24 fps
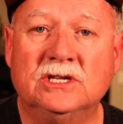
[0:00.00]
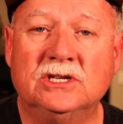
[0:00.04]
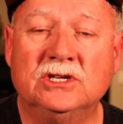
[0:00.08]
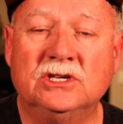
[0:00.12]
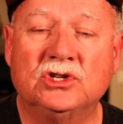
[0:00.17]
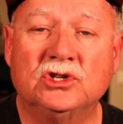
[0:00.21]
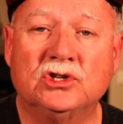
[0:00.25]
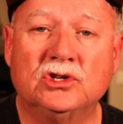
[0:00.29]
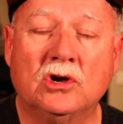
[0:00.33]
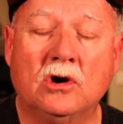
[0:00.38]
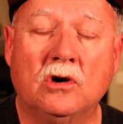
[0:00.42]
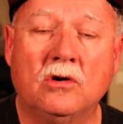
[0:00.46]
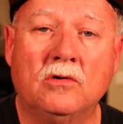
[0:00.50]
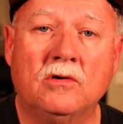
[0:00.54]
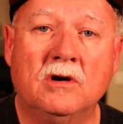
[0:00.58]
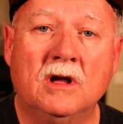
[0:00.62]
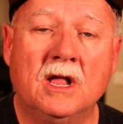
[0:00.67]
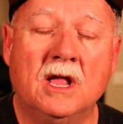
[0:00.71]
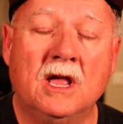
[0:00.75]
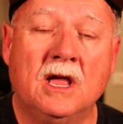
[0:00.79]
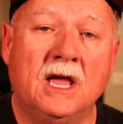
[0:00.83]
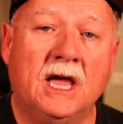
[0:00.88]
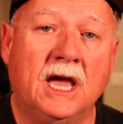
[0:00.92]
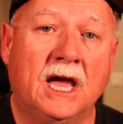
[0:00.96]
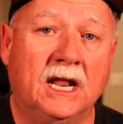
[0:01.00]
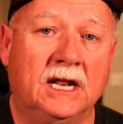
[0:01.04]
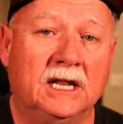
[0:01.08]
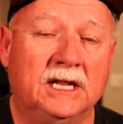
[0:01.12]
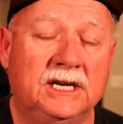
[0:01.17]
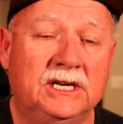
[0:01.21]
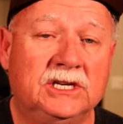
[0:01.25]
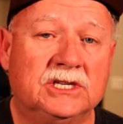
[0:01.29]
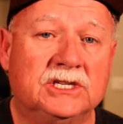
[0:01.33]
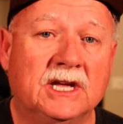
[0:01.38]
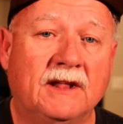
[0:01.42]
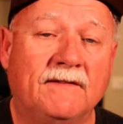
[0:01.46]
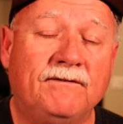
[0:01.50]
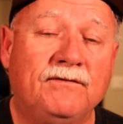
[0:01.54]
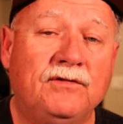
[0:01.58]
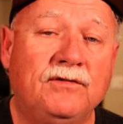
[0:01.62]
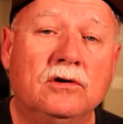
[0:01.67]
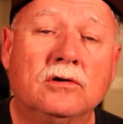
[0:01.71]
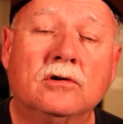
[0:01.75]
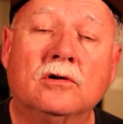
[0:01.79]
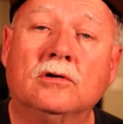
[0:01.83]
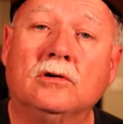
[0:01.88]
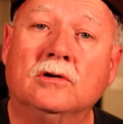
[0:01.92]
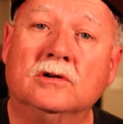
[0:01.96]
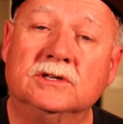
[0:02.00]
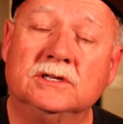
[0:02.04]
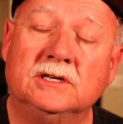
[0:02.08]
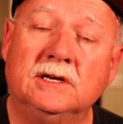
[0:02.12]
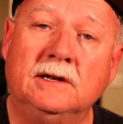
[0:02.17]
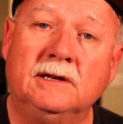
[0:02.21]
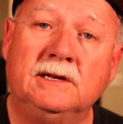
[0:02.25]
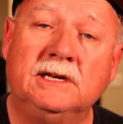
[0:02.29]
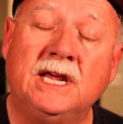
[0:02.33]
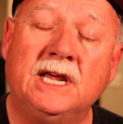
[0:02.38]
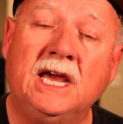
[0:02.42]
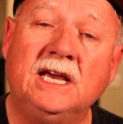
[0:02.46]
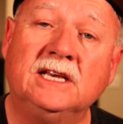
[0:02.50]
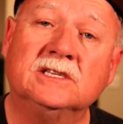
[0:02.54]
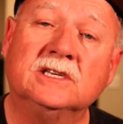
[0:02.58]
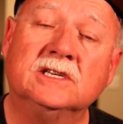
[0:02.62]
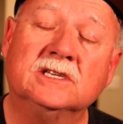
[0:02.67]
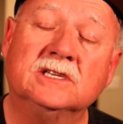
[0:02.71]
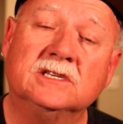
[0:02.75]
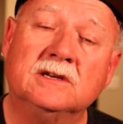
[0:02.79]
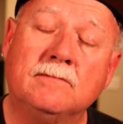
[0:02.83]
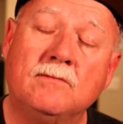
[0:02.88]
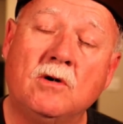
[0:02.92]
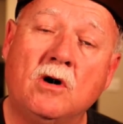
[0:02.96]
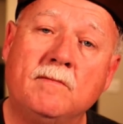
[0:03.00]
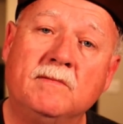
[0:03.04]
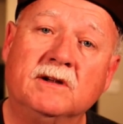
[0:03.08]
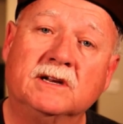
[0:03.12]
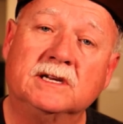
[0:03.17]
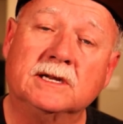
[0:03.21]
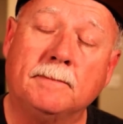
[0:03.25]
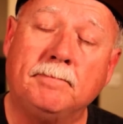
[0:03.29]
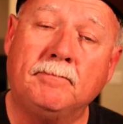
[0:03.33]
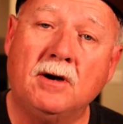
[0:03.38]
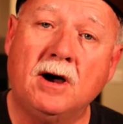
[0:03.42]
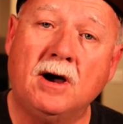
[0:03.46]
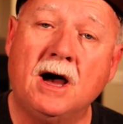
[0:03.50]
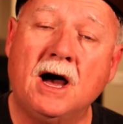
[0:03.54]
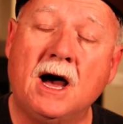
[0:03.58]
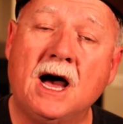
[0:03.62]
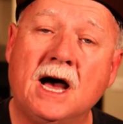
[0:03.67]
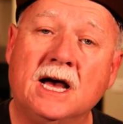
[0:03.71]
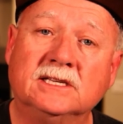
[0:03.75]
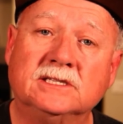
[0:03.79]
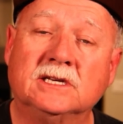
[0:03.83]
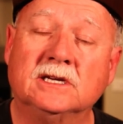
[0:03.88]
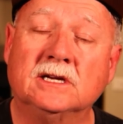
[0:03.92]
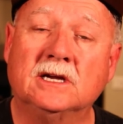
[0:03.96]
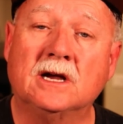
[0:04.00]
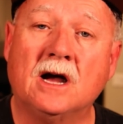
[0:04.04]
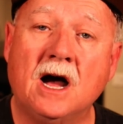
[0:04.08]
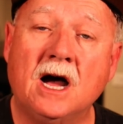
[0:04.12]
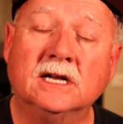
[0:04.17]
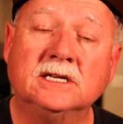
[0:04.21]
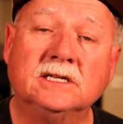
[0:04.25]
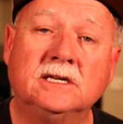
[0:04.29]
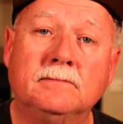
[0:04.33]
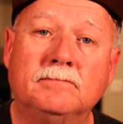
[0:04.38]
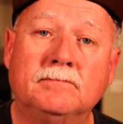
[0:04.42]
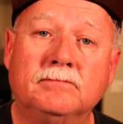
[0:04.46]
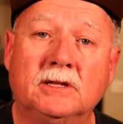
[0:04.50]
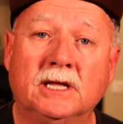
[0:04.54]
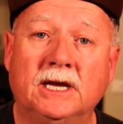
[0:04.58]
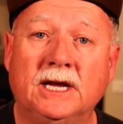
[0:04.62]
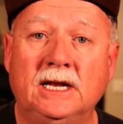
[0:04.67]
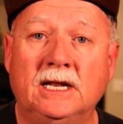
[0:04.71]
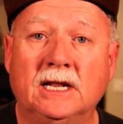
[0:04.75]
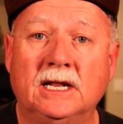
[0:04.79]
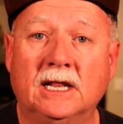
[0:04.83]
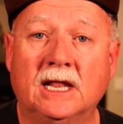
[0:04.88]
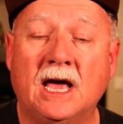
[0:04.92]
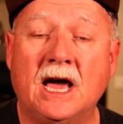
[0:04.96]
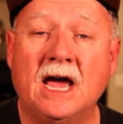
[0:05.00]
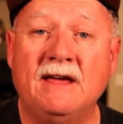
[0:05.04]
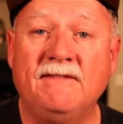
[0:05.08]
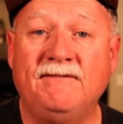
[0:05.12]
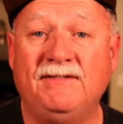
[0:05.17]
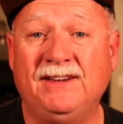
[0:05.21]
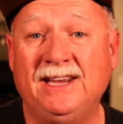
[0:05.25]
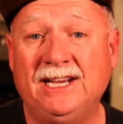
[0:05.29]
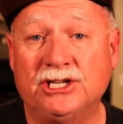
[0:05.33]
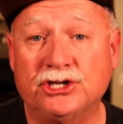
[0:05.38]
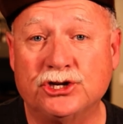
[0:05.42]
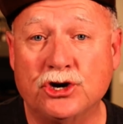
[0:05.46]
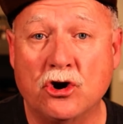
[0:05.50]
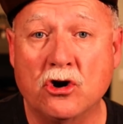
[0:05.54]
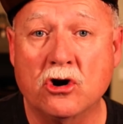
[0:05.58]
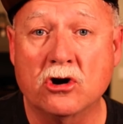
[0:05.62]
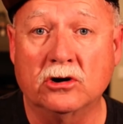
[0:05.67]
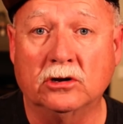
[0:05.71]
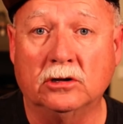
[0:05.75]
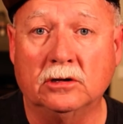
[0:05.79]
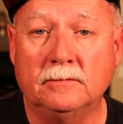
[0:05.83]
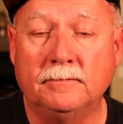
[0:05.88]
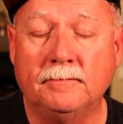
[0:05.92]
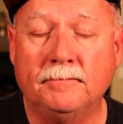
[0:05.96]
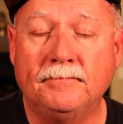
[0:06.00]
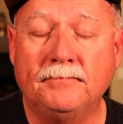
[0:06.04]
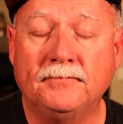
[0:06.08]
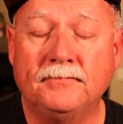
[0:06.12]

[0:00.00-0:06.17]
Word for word: And so, at least at funerals, it takes us a moment to pause and contemplate life eternal.